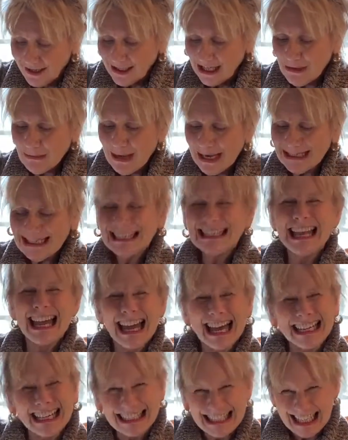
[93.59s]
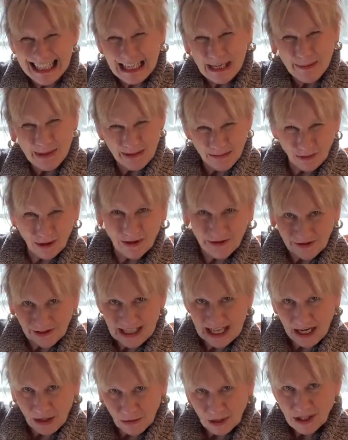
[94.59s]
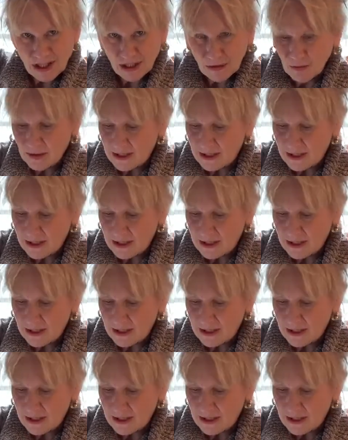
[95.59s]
You might need to add a tiny bit more flour to